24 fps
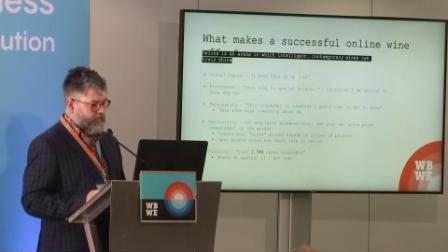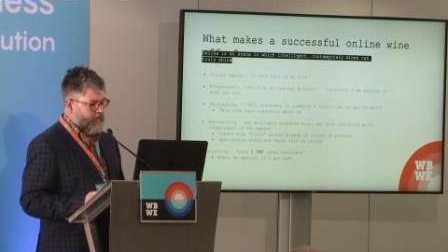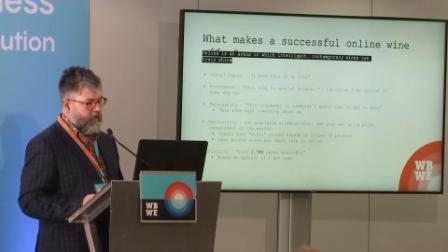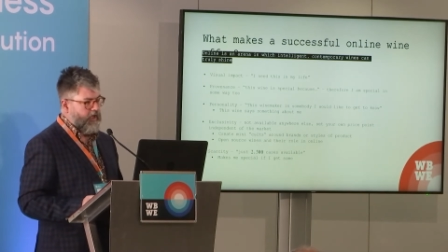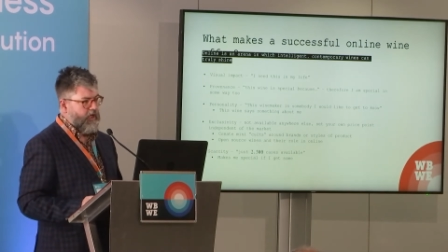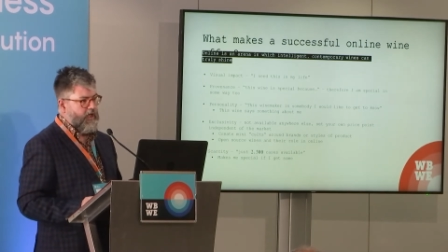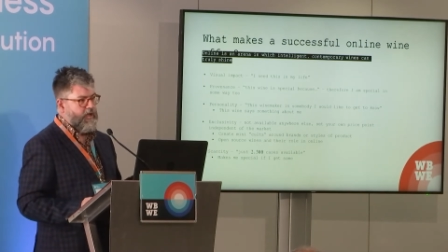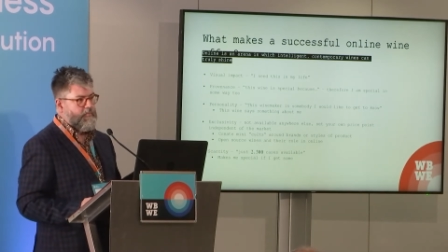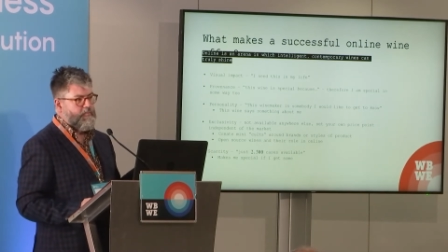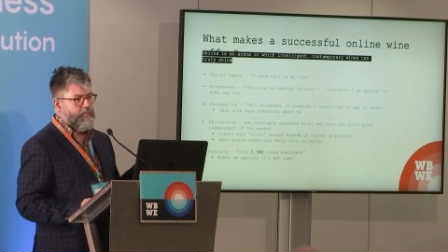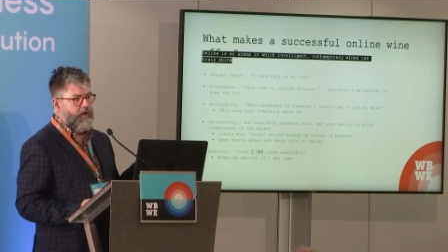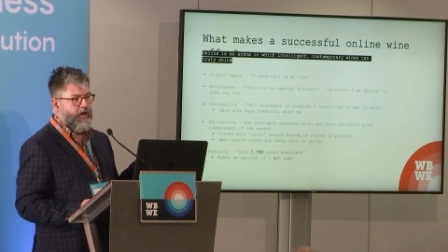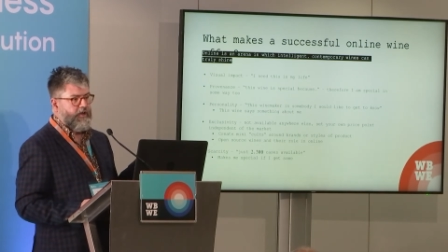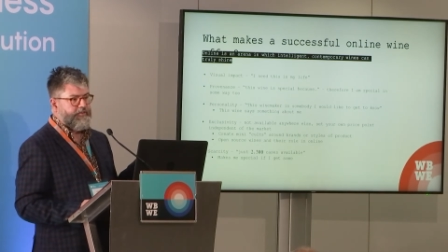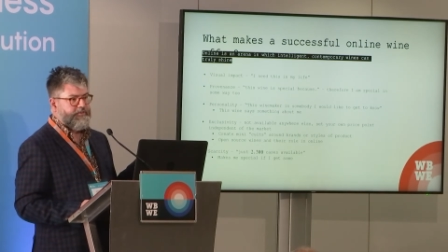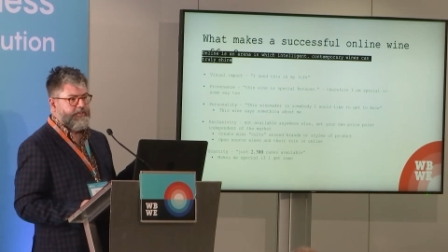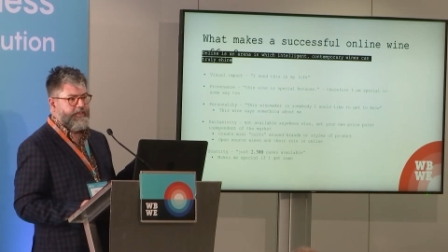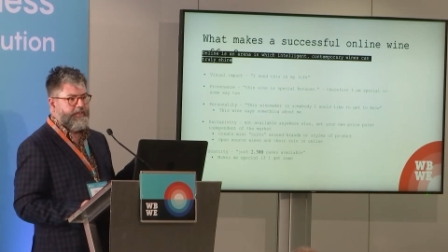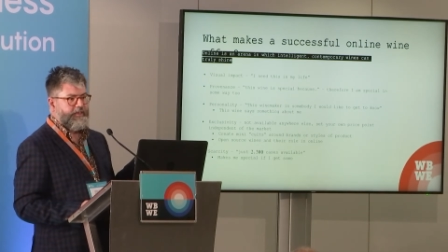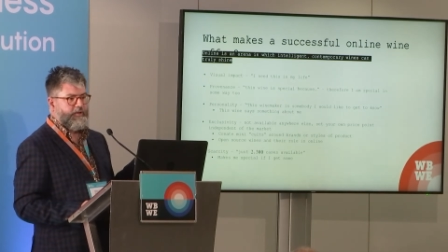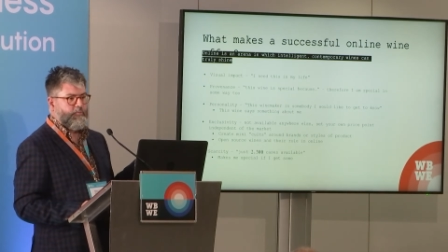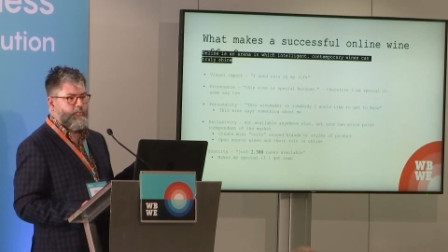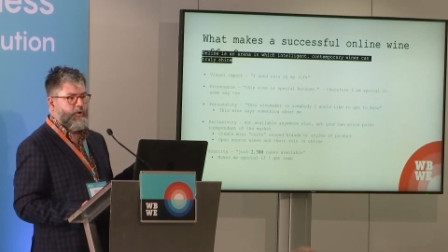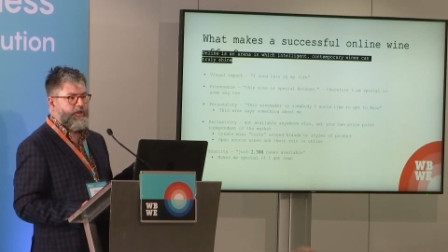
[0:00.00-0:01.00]
Um, I
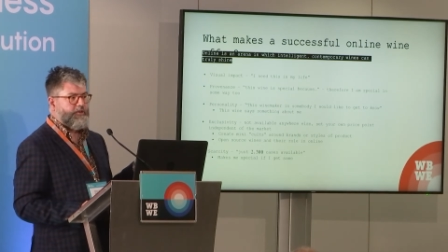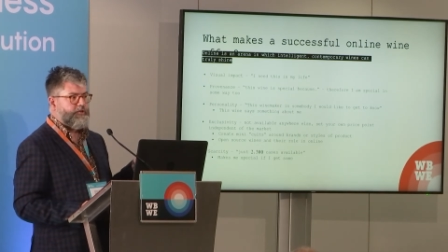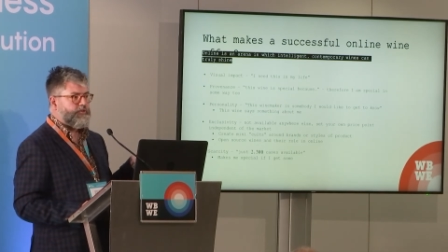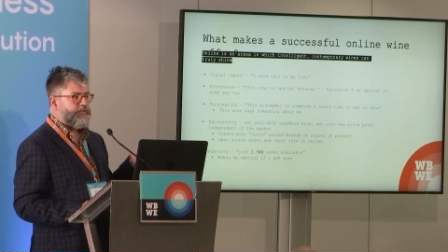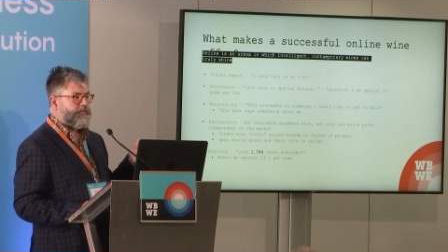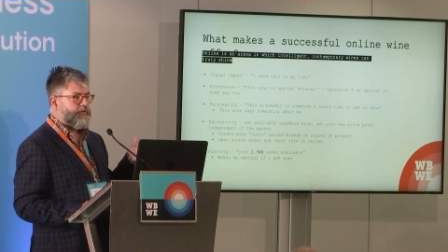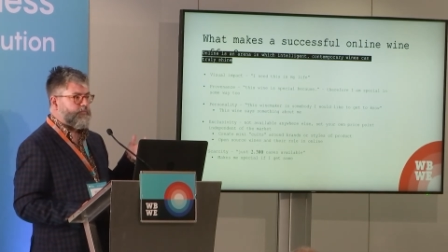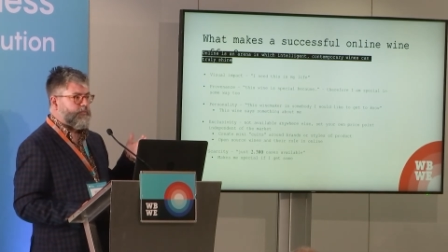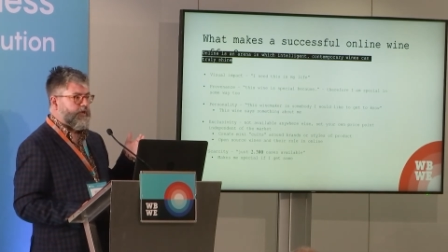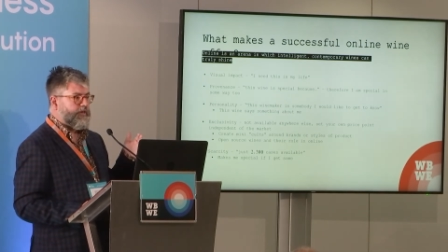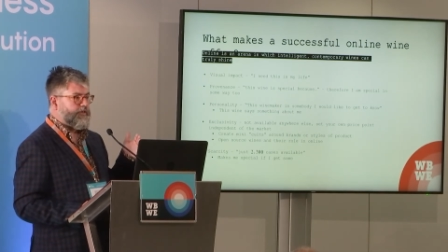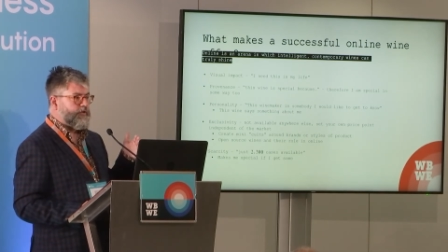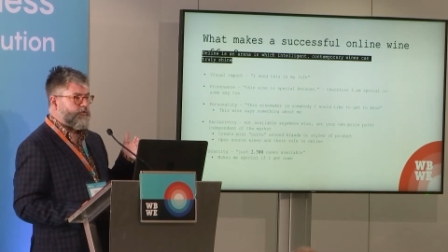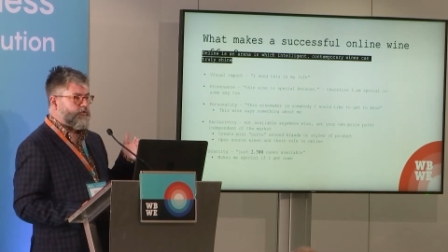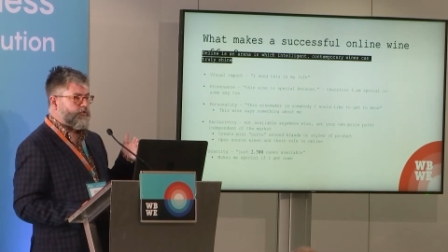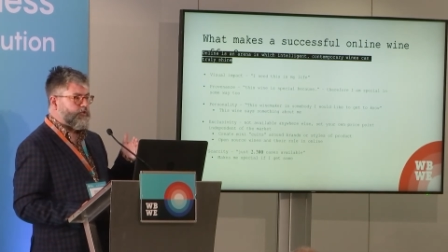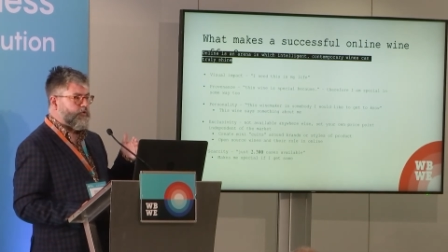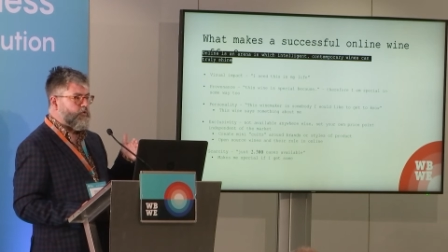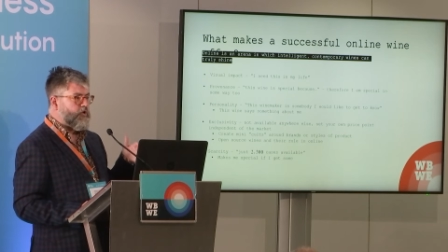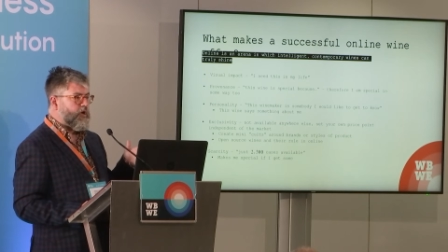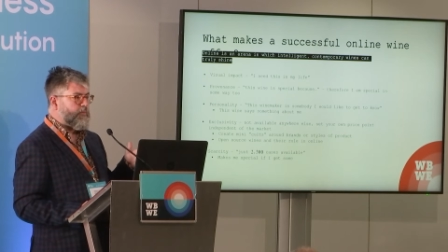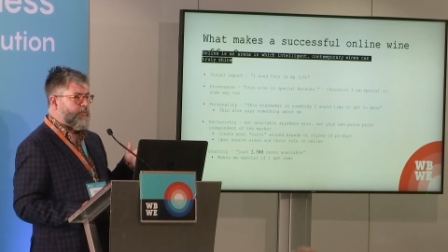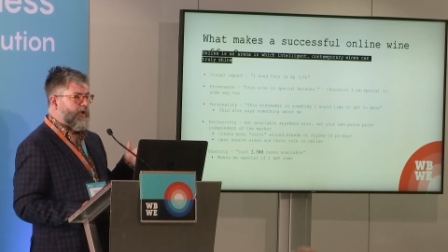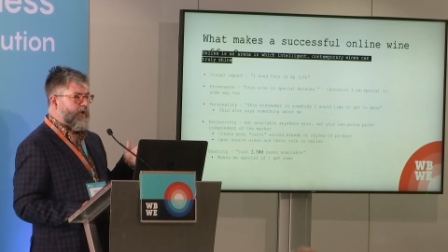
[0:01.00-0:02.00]
think when you, when you
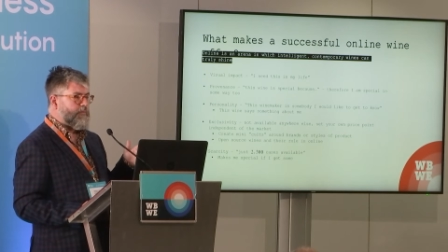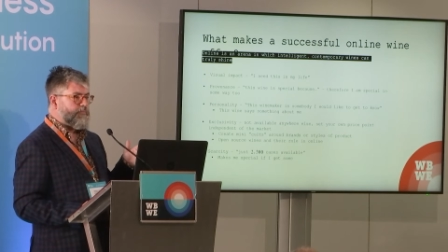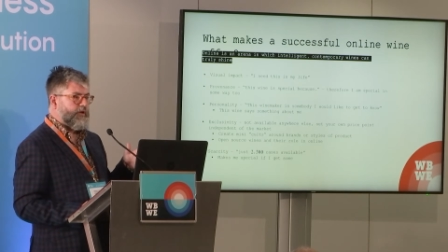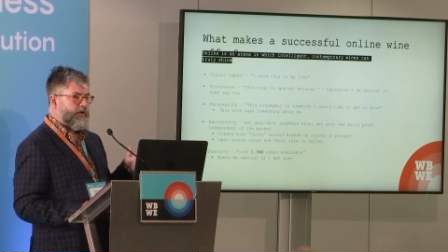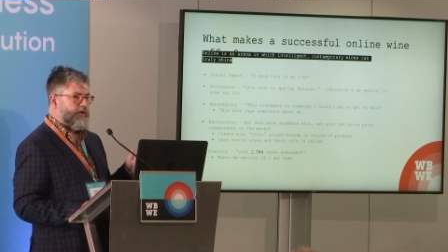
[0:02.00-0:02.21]
talk about